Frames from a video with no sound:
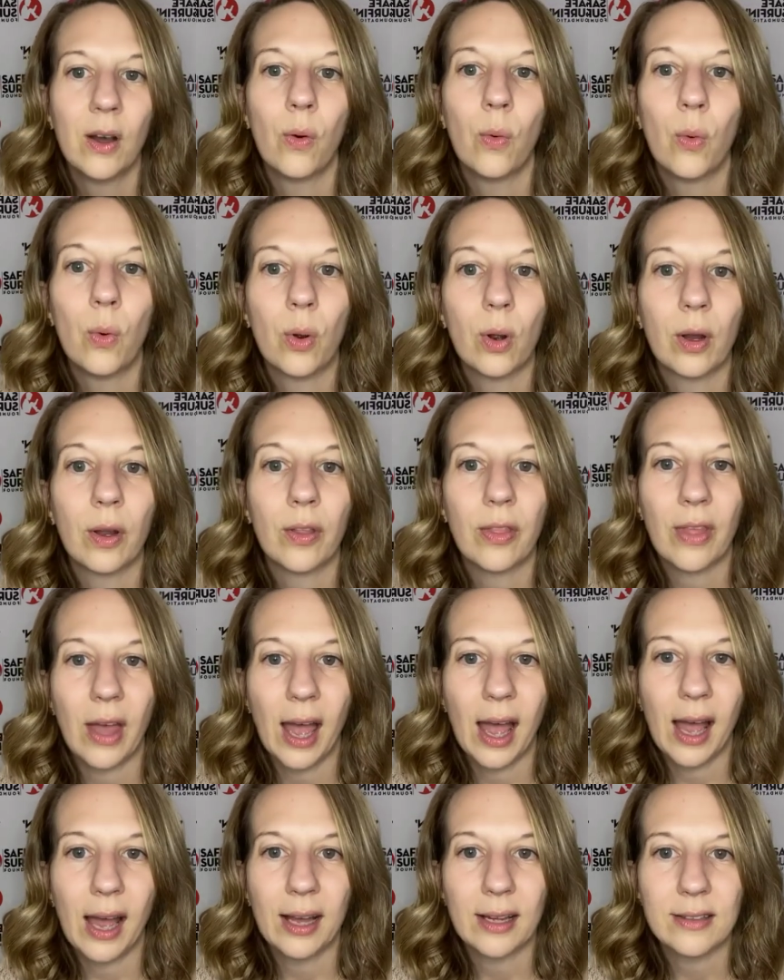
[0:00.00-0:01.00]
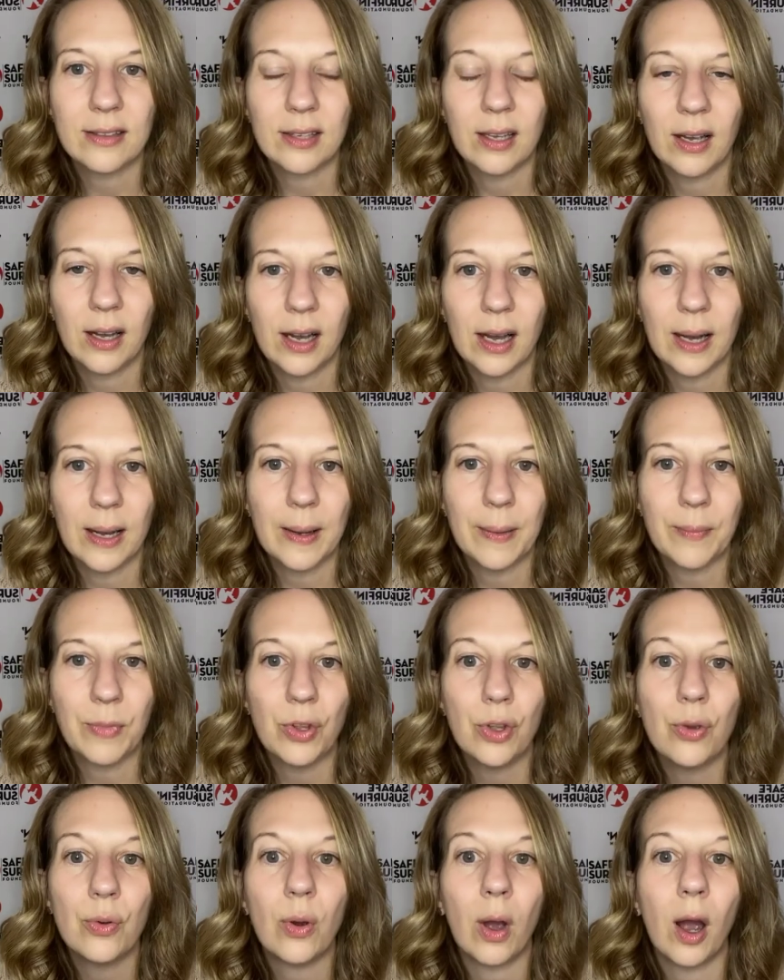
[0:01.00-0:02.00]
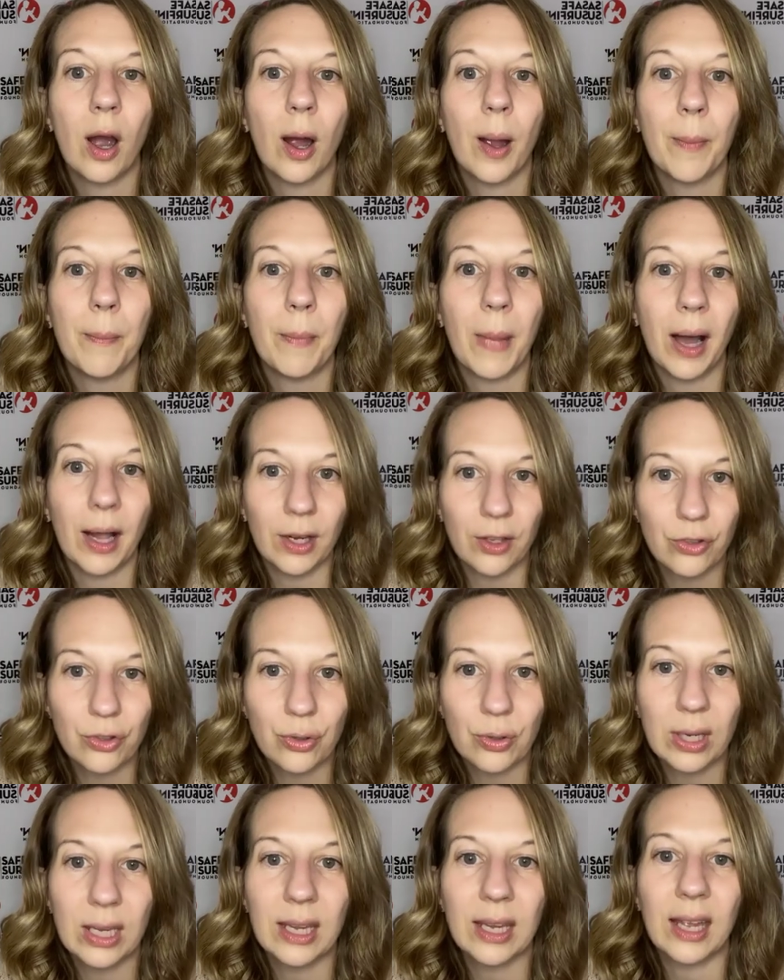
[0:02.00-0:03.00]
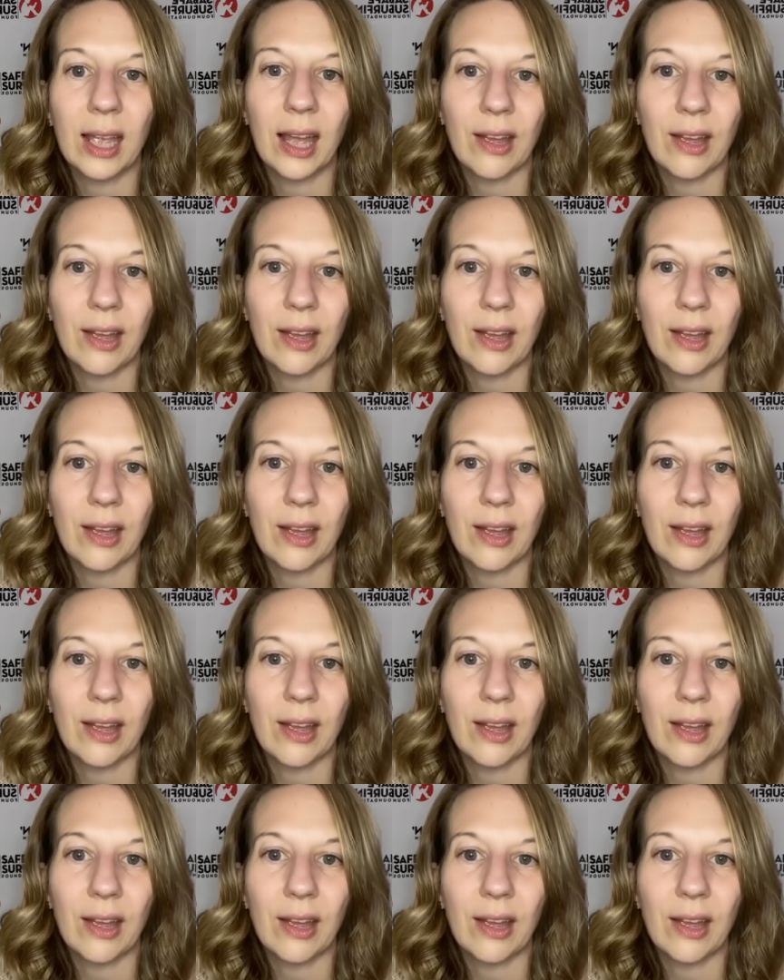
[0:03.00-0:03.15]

or that you are monitoring